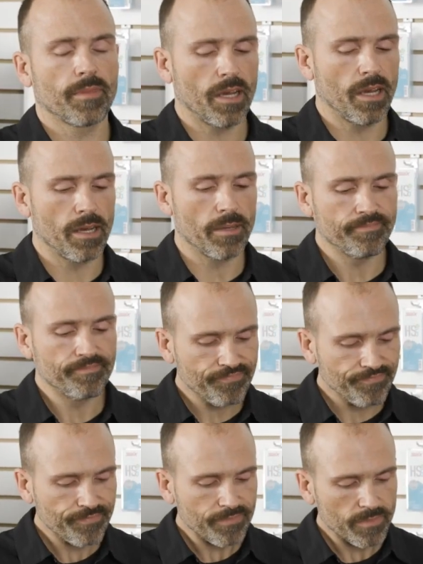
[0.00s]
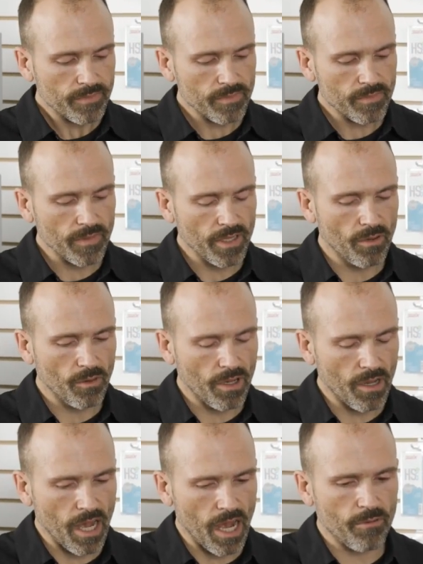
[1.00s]

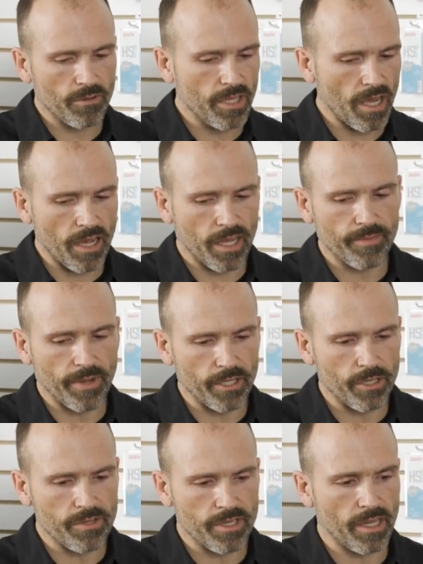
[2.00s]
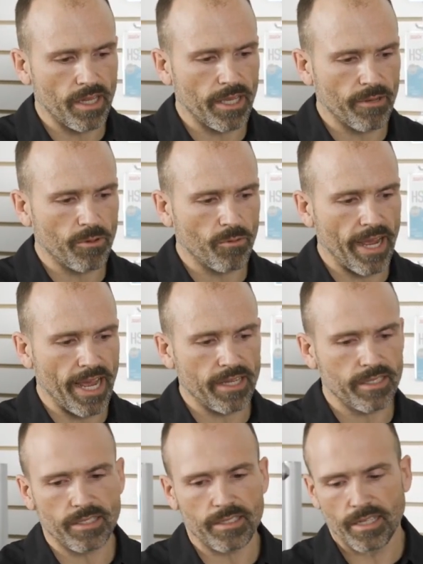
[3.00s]
How we're talking about using the liquid
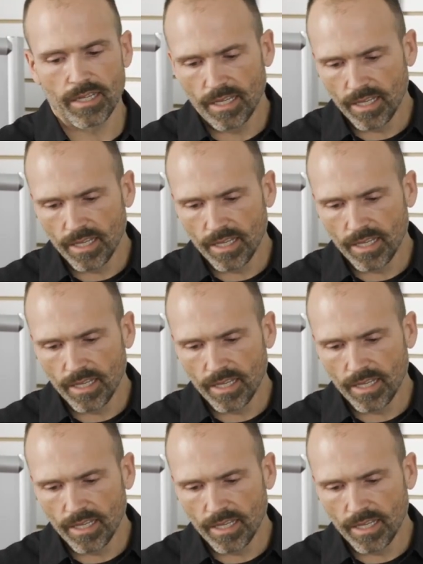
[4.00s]
wax is